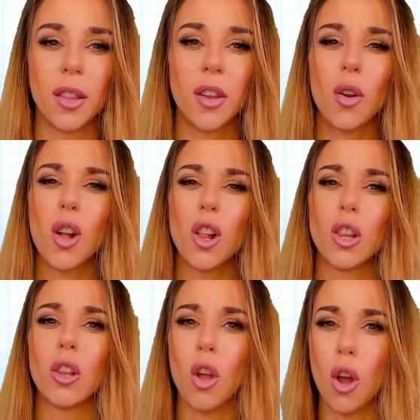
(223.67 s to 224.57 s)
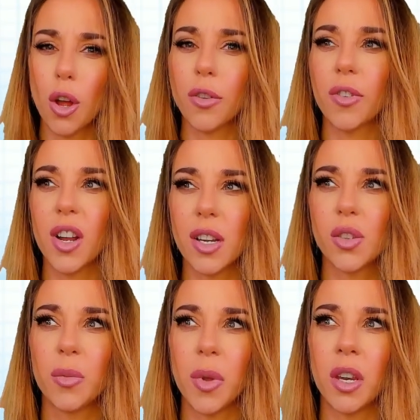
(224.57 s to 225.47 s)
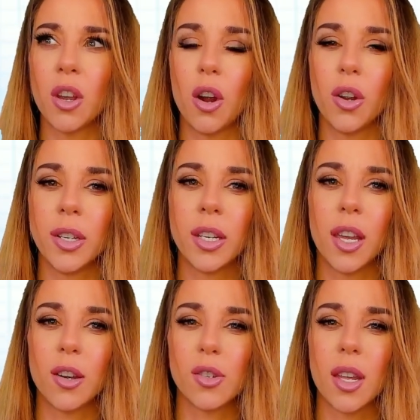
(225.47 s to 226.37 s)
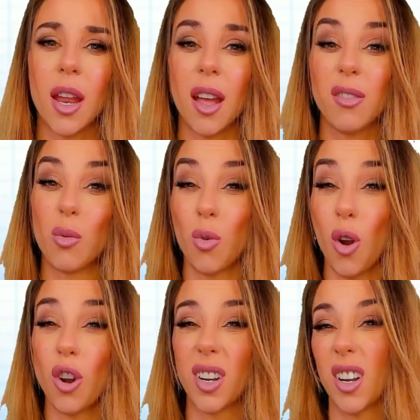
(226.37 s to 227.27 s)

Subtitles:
there are a lot of custom ADR indicators that have the wrong